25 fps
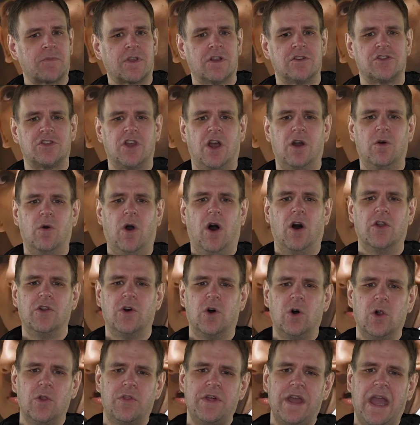So on
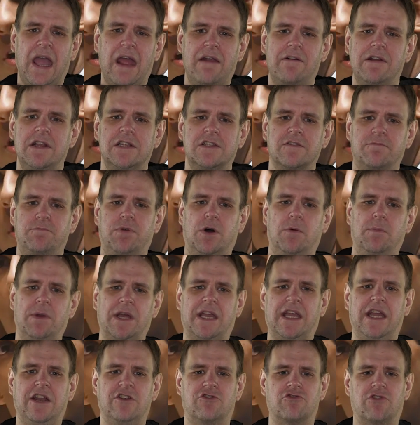all the areas of
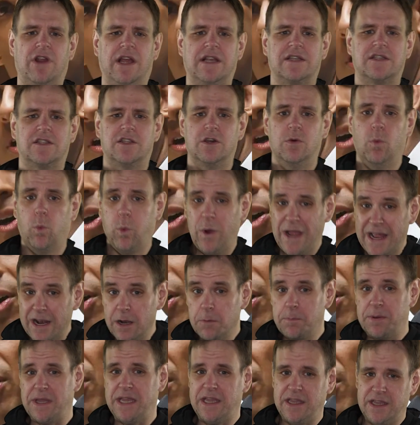public interest that
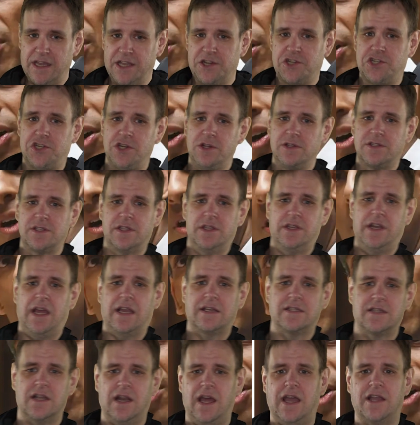will be issues at the
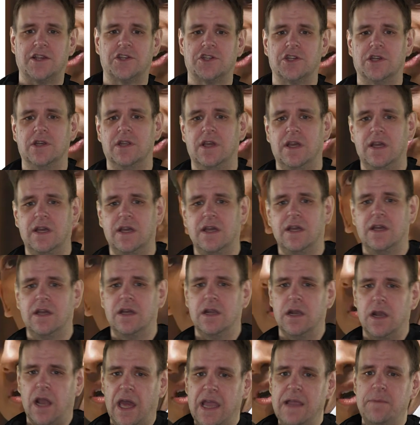next election,
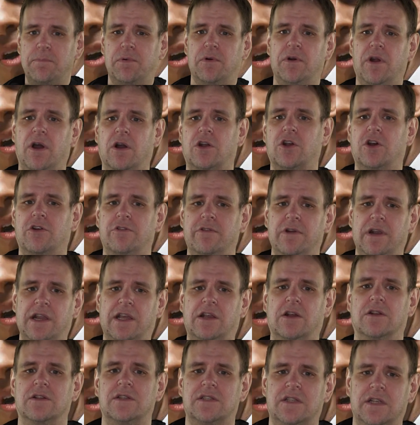Labour are currently
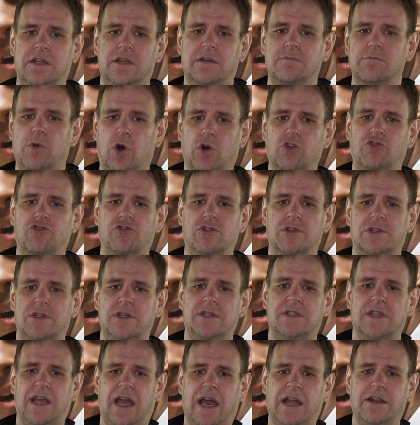considered more
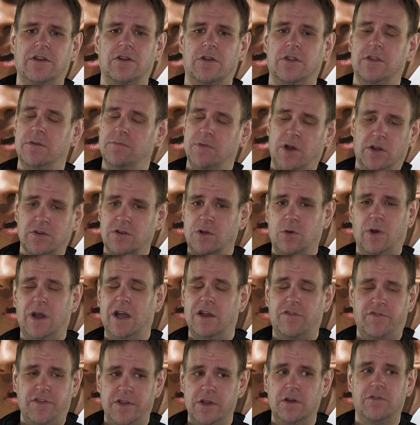trusted to handle them on
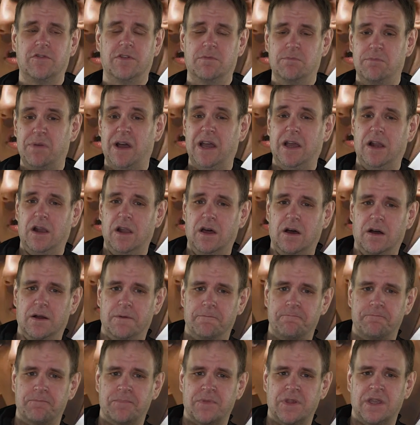quite a few of them by a
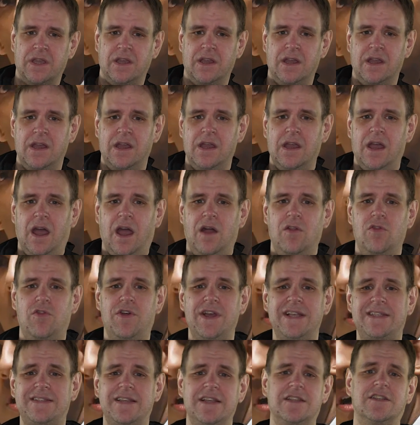lot. And
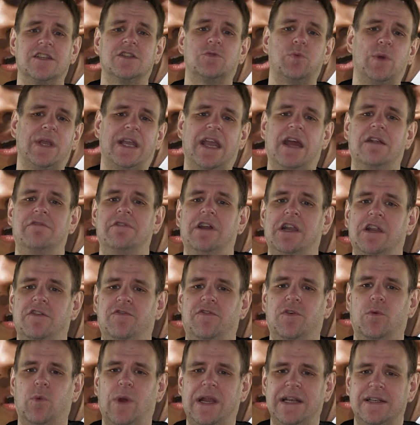this is as we get ready
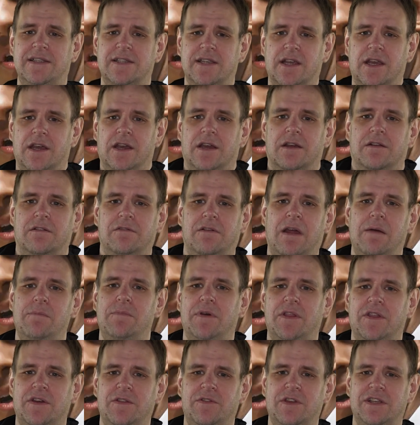for winter.
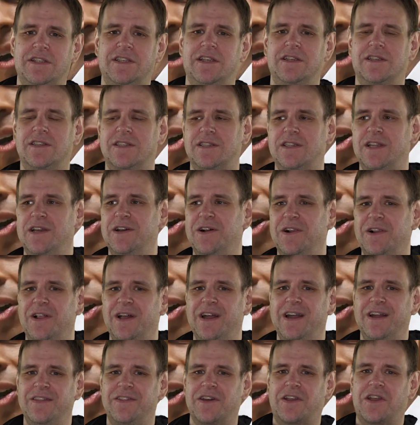Remember that this is still
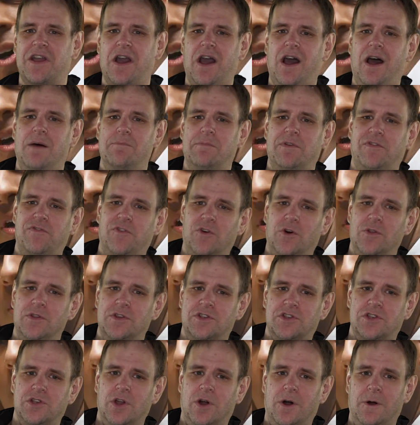the calm before the
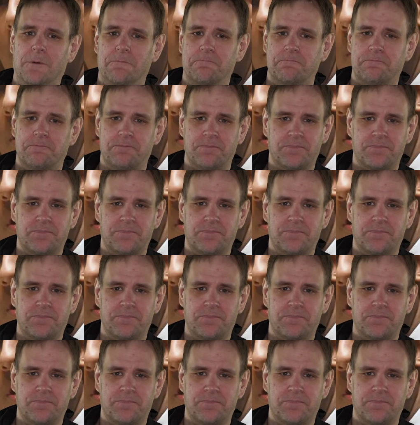storm.